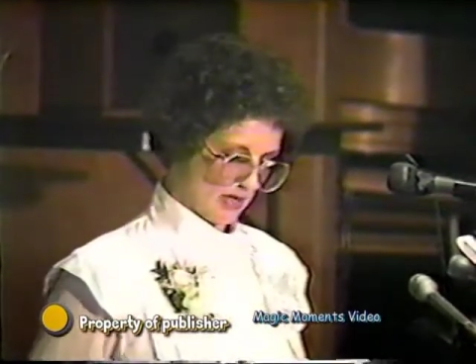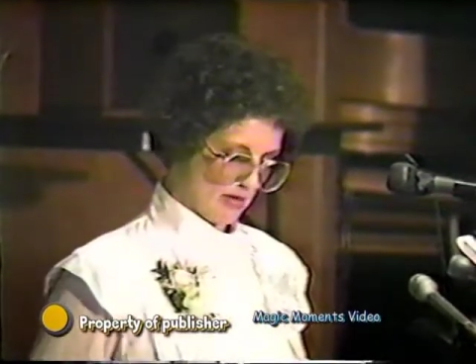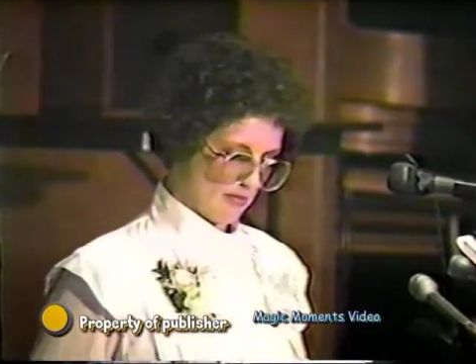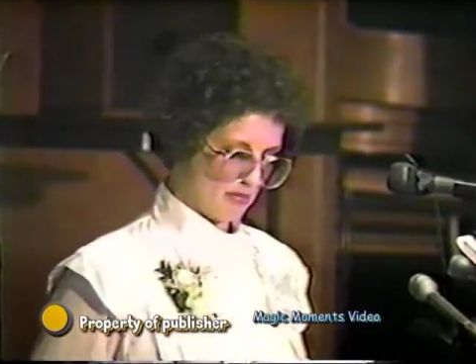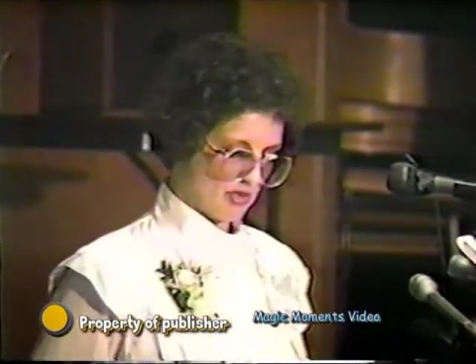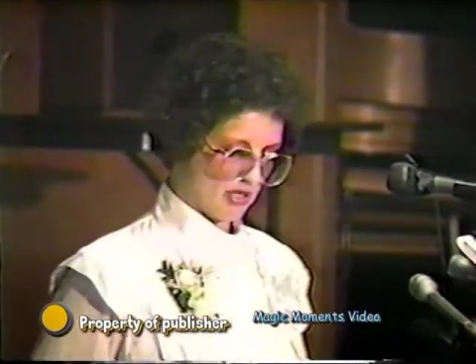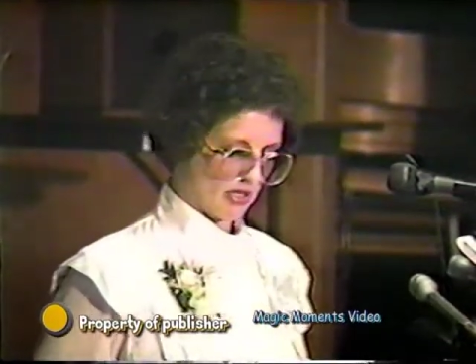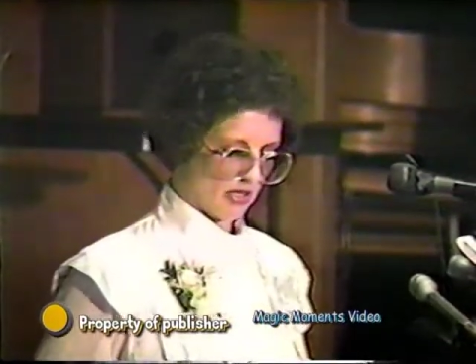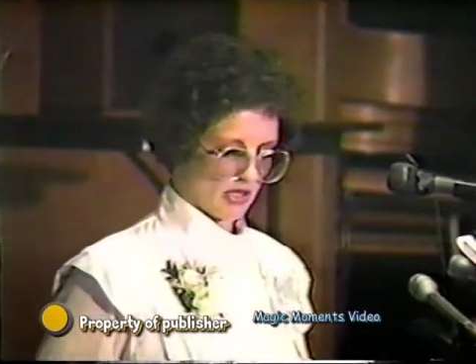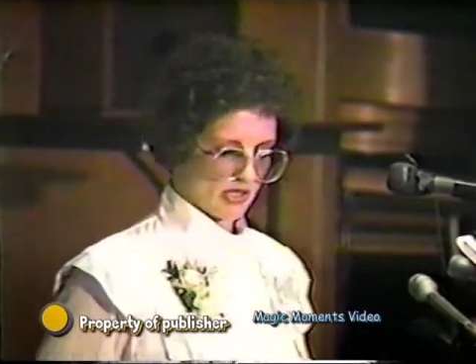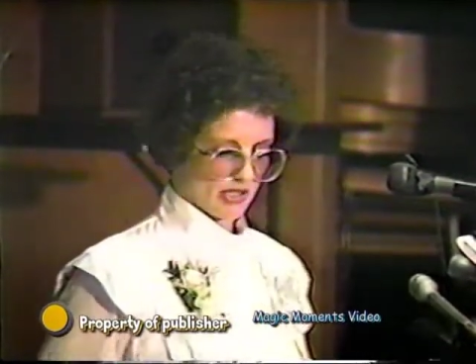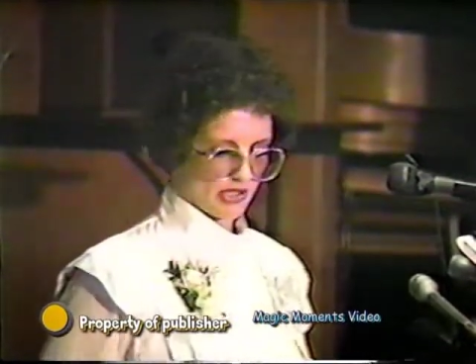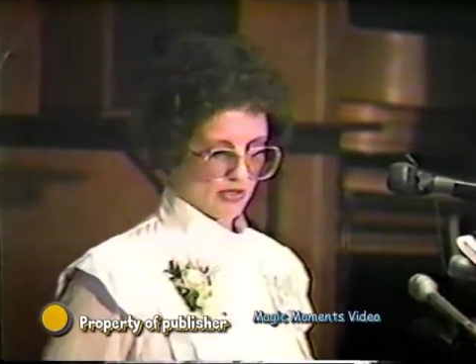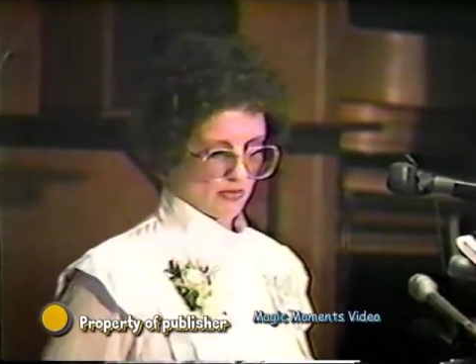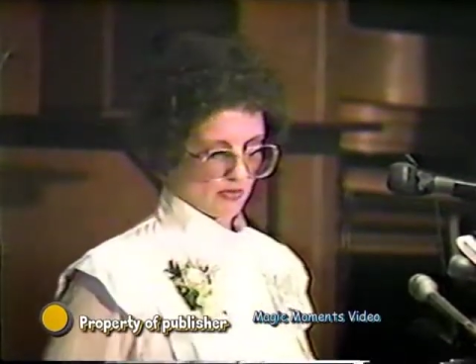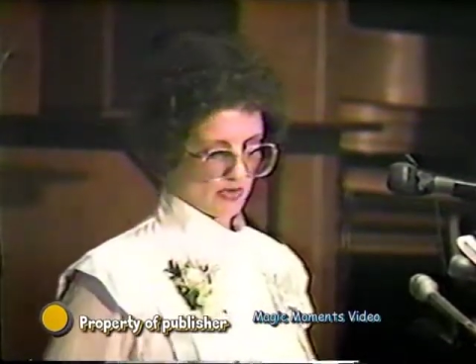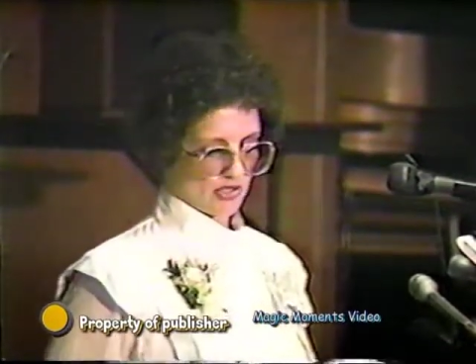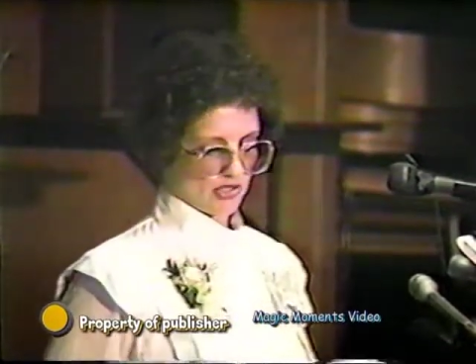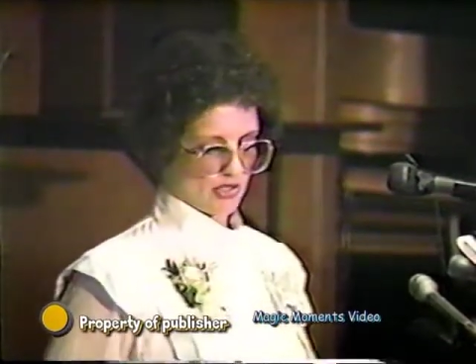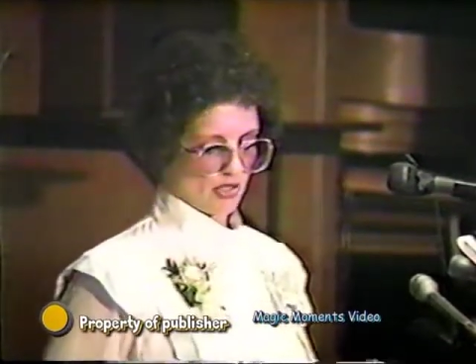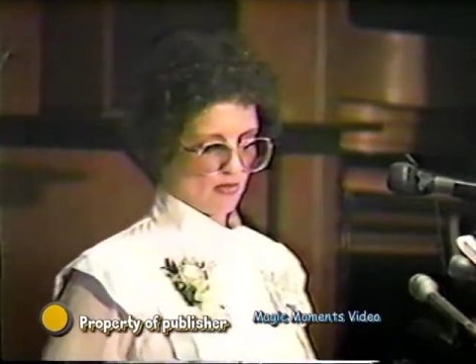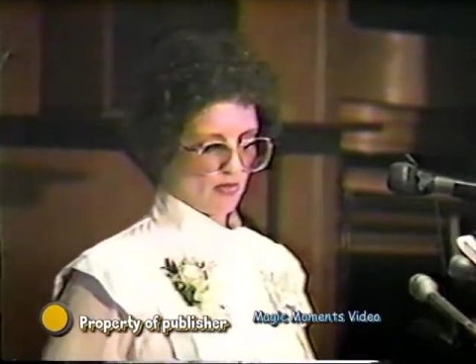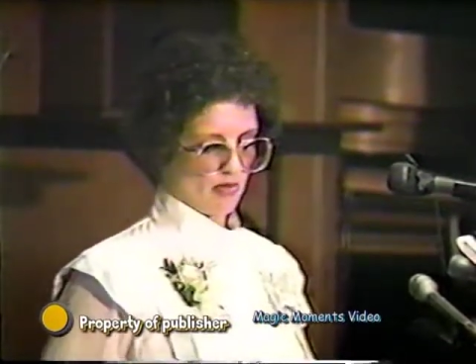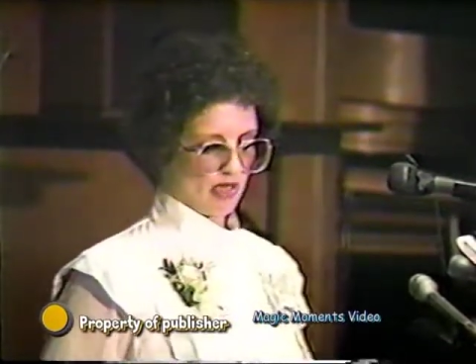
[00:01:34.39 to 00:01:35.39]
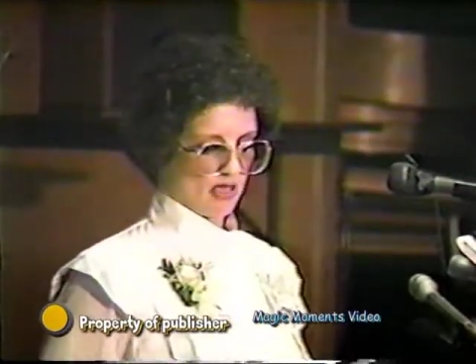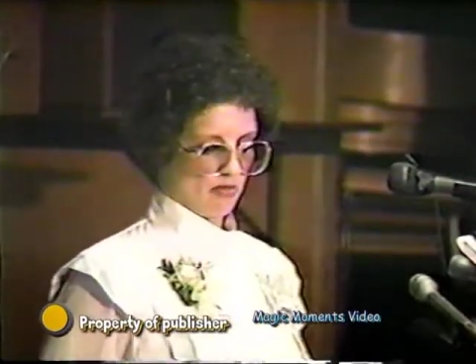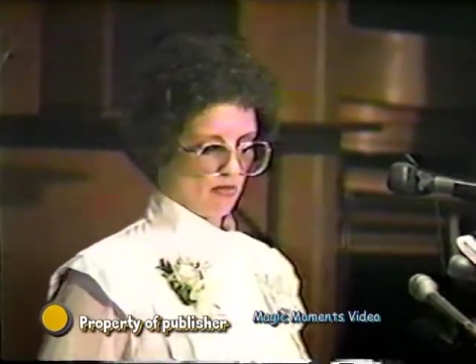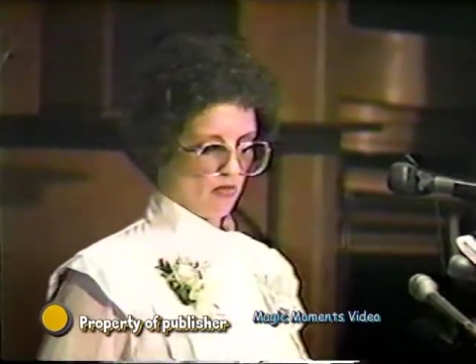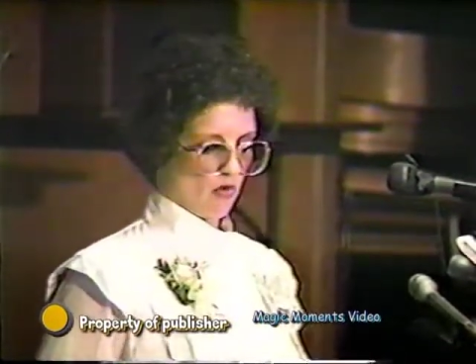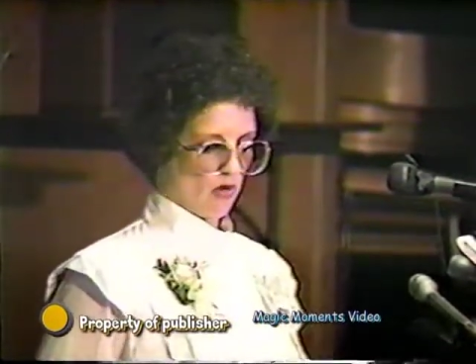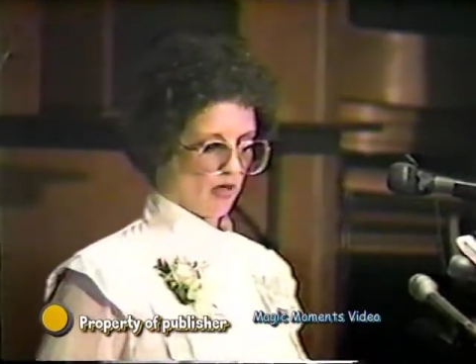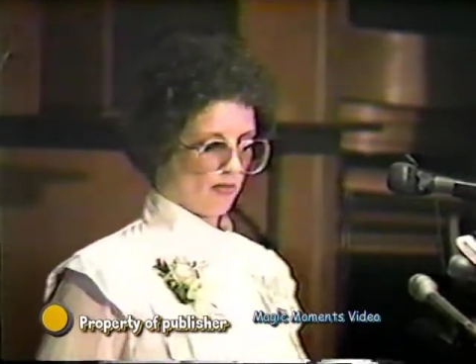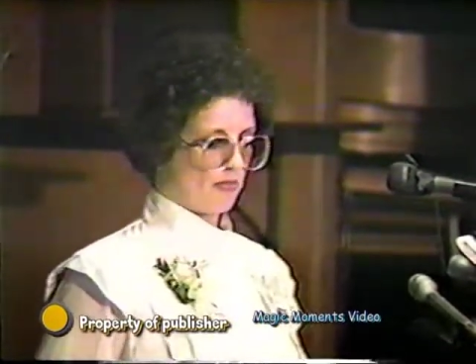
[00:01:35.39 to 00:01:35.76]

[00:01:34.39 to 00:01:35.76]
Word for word: because there were so many more